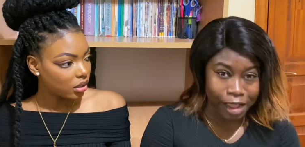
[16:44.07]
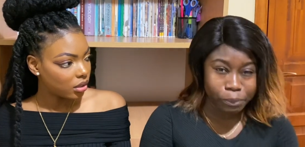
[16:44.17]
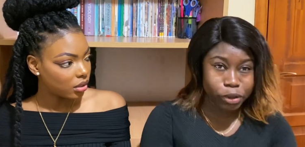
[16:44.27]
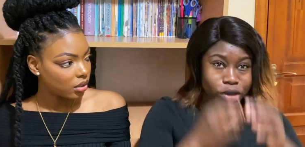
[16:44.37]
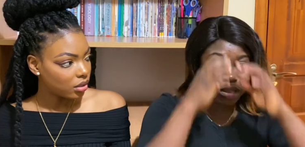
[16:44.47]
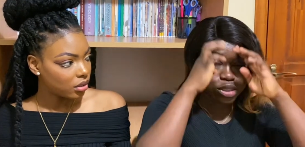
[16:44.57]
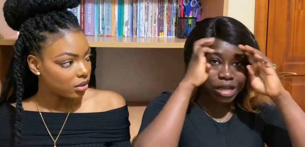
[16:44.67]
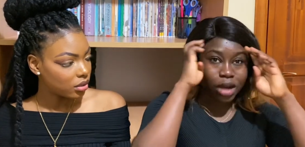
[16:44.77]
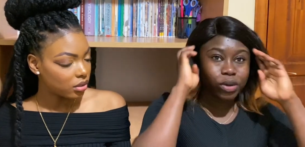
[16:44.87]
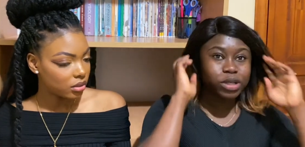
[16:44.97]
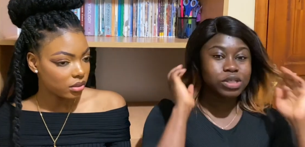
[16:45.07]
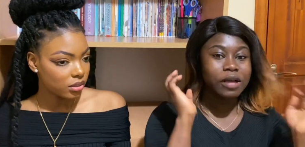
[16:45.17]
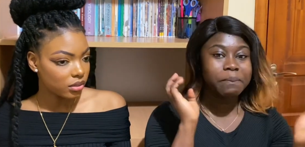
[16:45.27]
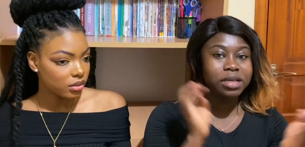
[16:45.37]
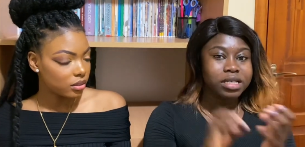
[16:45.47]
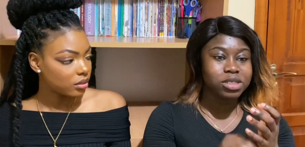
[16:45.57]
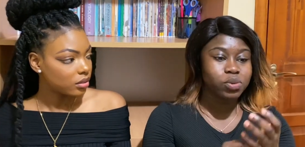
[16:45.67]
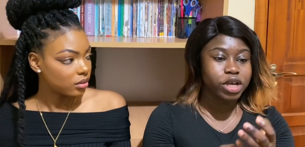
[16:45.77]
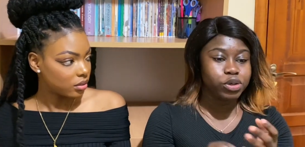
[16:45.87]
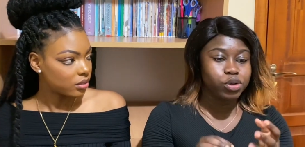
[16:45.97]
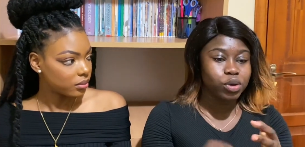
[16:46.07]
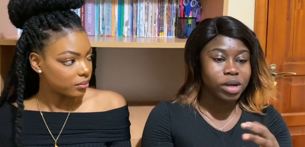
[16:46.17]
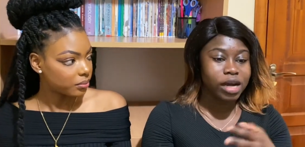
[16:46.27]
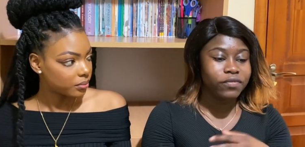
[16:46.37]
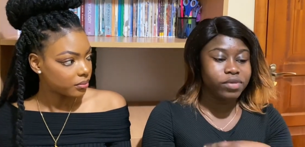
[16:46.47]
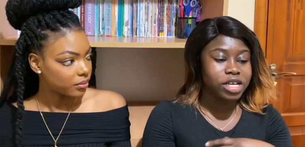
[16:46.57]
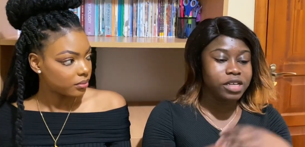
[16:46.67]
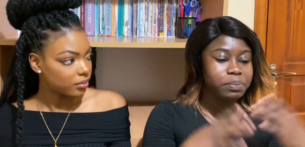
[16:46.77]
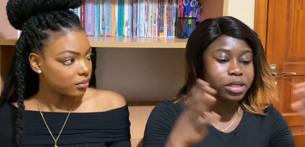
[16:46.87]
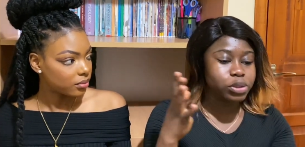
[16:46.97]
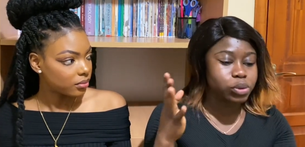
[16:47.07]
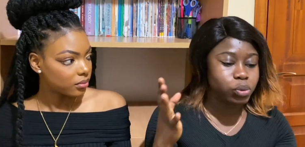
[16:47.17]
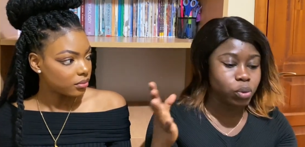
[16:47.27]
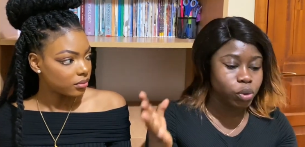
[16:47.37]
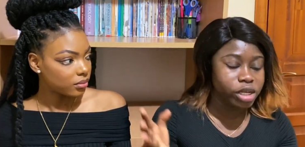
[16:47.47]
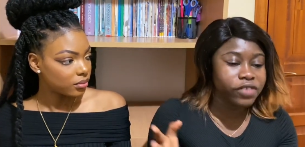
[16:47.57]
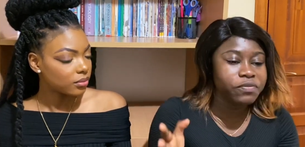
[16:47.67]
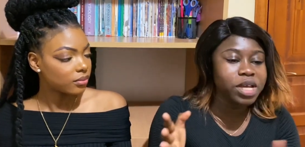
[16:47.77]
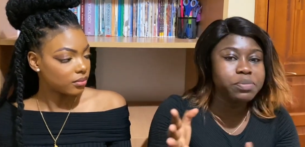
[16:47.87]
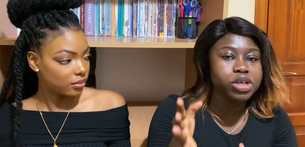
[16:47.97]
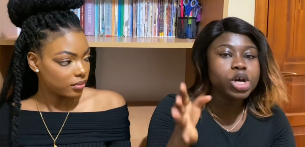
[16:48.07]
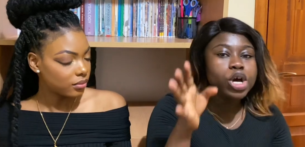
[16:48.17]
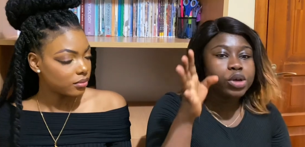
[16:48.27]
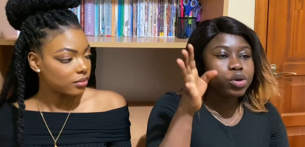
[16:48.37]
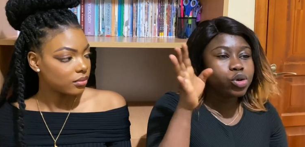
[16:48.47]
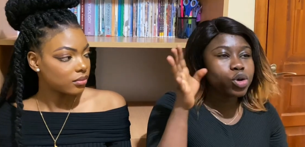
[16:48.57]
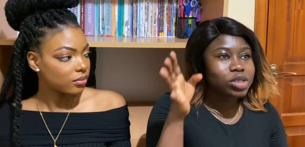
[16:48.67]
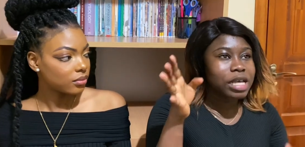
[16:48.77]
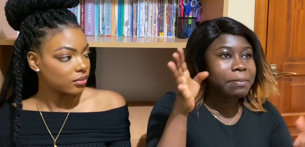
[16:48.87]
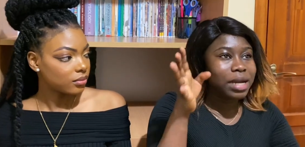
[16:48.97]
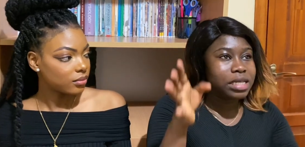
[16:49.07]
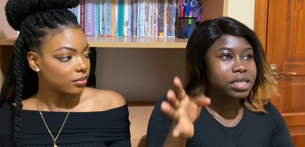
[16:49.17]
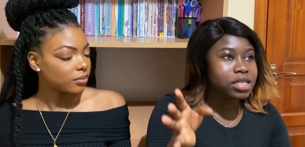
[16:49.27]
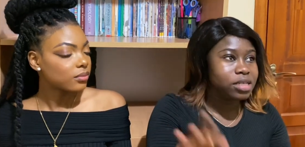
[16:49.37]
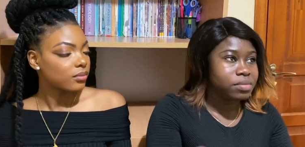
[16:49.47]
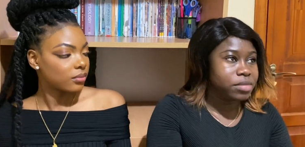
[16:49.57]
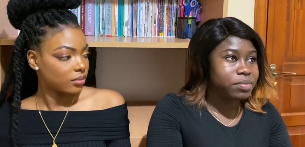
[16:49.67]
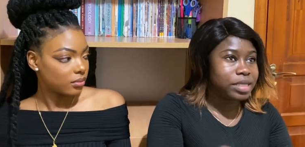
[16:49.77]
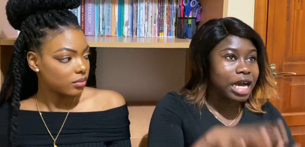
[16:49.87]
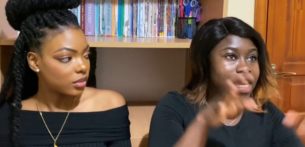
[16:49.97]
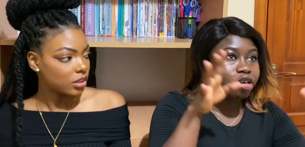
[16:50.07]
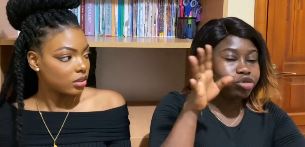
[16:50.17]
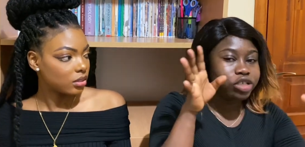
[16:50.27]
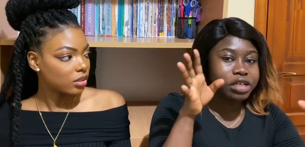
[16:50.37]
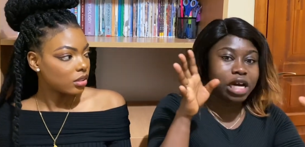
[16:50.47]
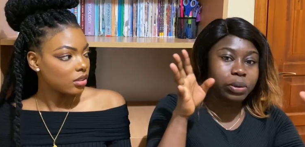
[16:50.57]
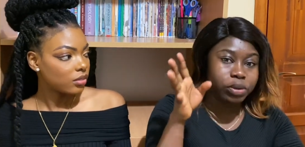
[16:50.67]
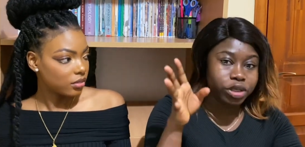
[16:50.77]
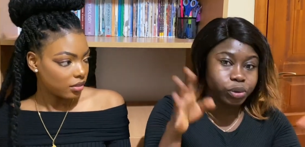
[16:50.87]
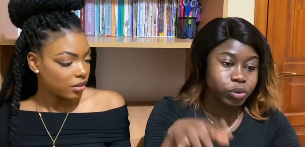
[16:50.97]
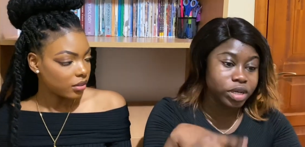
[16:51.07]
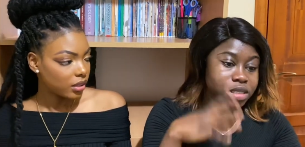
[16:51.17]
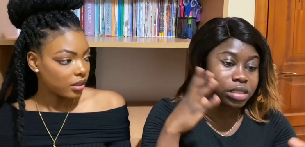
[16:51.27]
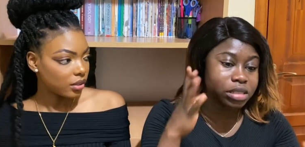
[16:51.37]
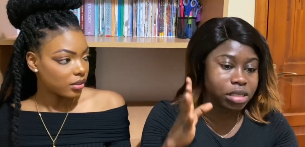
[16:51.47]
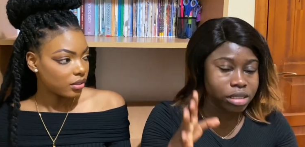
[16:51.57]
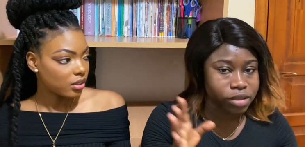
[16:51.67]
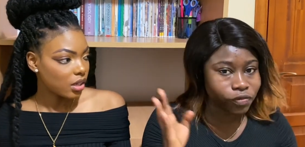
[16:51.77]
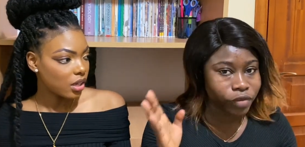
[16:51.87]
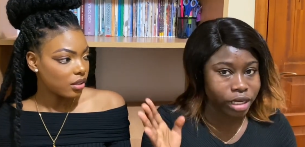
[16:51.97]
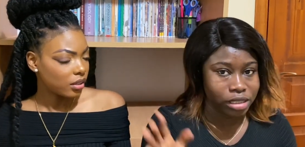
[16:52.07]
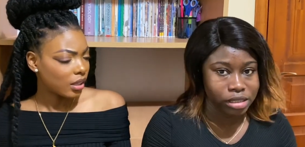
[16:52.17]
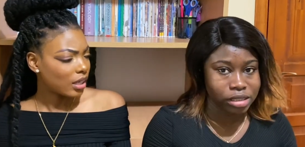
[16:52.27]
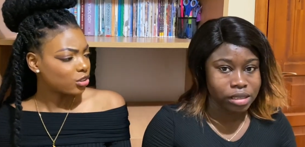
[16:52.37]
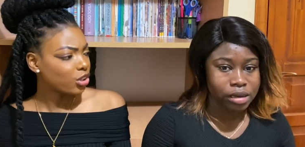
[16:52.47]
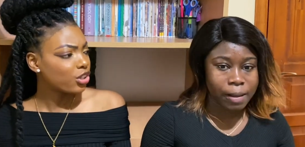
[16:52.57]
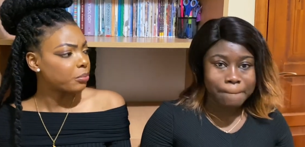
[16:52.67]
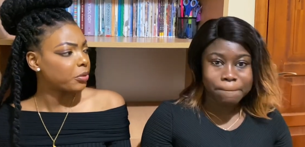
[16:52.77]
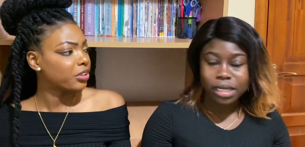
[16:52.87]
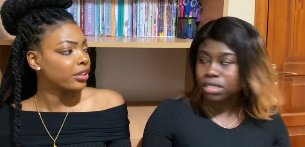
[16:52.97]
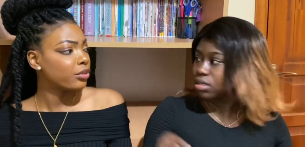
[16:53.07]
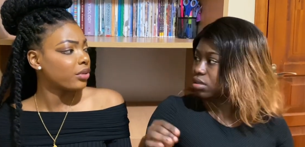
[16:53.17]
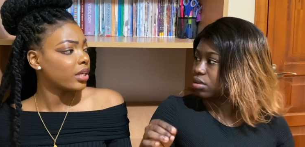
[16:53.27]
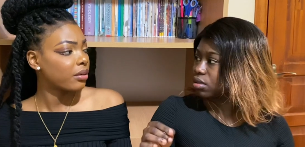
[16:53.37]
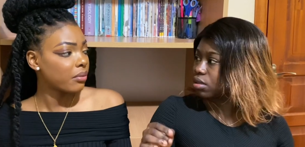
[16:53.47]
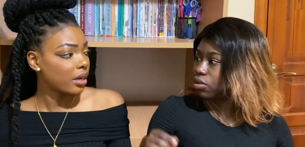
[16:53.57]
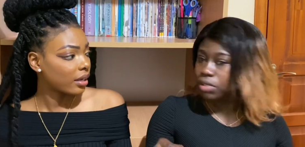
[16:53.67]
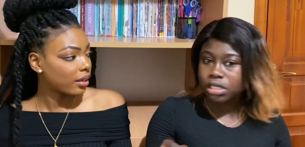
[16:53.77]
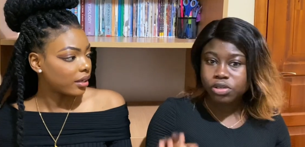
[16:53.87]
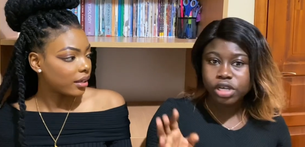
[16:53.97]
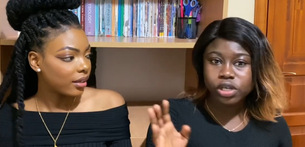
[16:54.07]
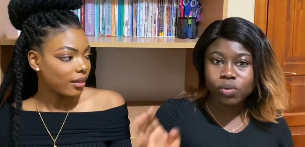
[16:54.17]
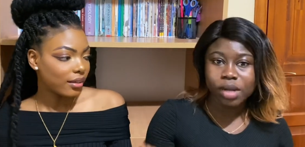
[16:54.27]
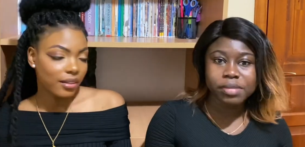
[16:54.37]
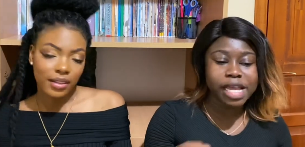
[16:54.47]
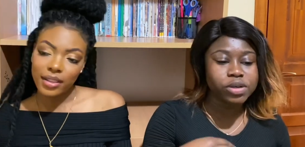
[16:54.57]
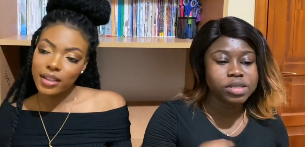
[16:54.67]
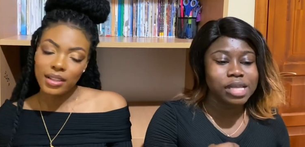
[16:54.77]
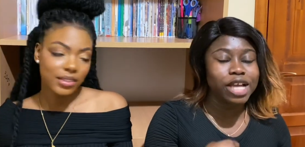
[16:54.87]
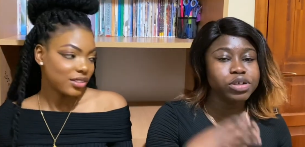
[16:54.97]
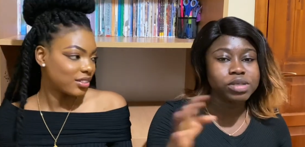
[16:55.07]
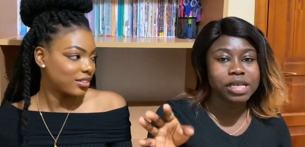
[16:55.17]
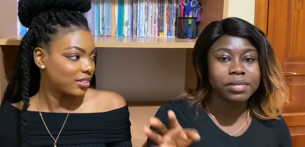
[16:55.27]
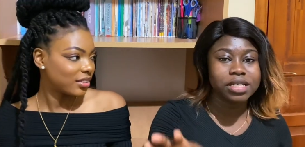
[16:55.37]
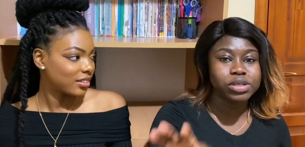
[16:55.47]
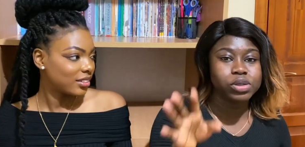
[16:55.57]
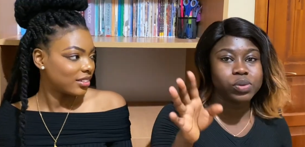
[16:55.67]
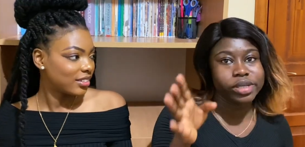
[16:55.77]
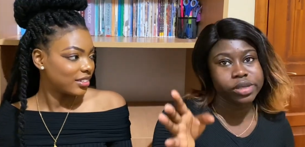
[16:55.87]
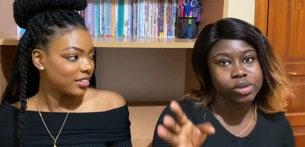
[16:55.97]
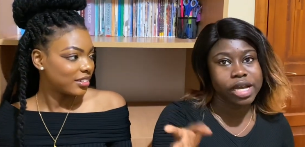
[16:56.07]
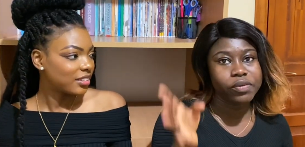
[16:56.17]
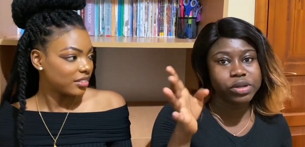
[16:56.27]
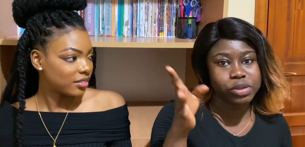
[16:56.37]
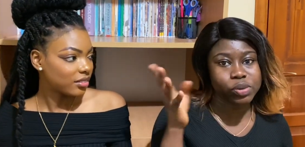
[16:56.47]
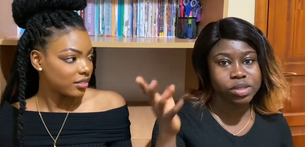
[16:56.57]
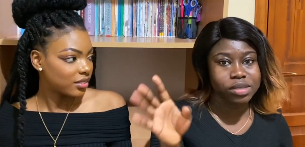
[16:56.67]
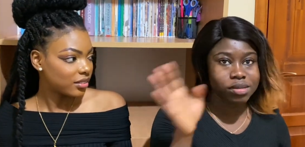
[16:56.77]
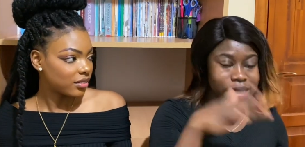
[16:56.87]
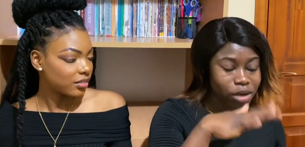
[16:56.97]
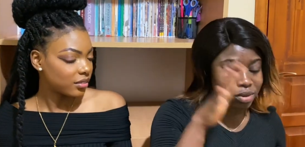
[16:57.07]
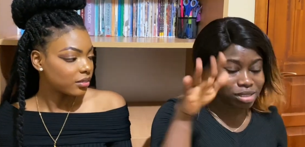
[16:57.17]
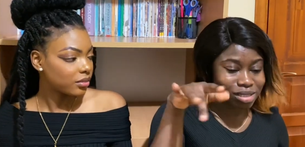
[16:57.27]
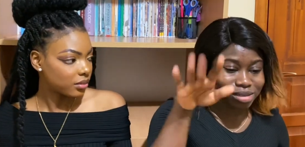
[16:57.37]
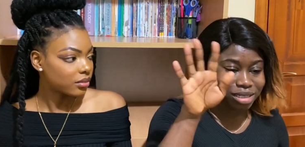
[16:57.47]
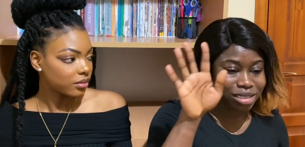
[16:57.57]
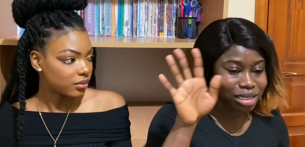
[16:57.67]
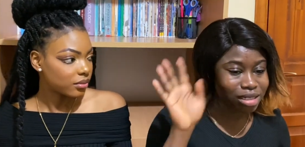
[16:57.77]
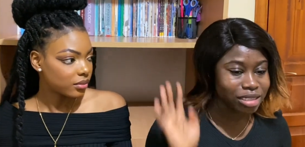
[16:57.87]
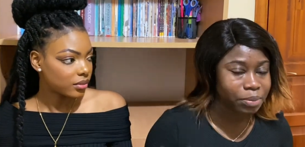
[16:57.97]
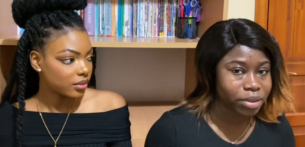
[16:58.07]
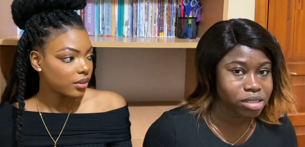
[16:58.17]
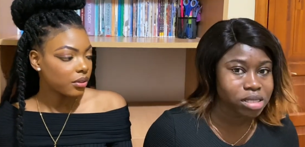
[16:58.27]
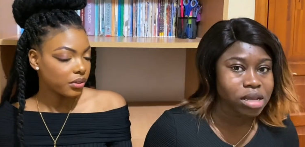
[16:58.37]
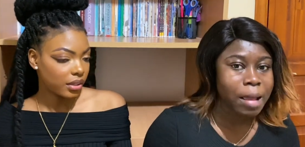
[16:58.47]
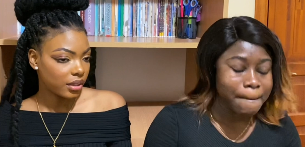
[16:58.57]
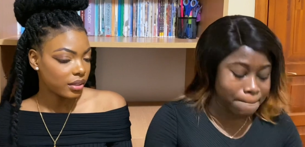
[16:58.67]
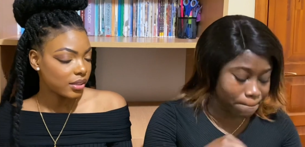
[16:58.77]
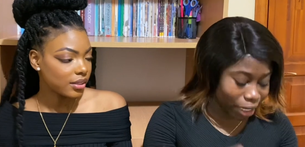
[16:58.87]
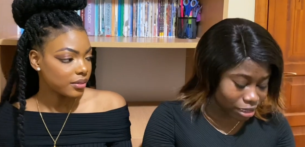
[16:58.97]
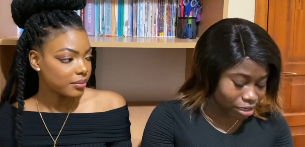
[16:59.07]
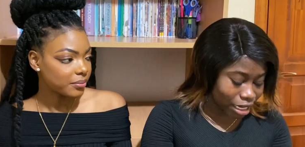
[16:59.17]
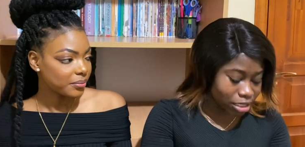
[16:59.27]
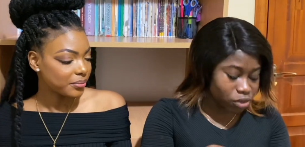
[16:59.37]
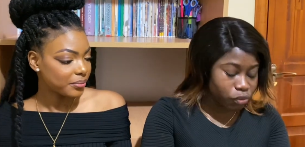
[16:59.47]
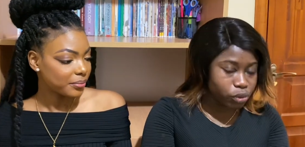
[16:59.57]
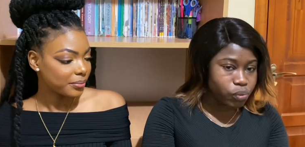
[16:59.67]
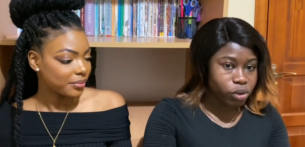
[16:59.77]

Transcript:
Speaker 1: because you are going to a place where you don't have any place to go. If maybe mm -hmm. you know somebody in maybe that country that you are going, you okay. go and stay fine. And ah, so he, but, but you didn't know anyone. You didn't know anyone. Me, I knew uh, I knew somebody in Sweden, so I went to Sweden. That was the later later part. Okay. But as in we